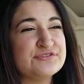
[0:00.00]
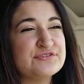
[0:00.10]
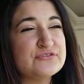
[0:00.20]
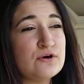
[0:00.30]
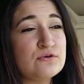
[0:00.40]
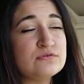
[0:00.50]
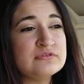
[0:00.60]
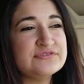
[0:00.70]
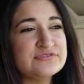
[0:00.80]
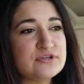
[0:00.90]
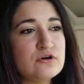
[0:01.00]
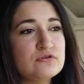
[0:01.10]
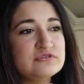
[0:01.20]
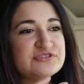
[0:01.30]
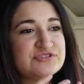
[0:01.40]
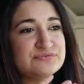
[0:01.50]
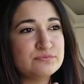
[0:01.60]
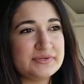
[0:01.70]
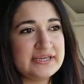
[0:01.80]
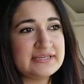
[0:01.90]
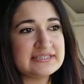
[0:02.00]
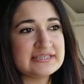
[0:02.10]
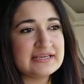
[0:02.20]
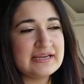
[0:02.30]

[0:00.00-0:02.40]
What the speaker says: so sweet.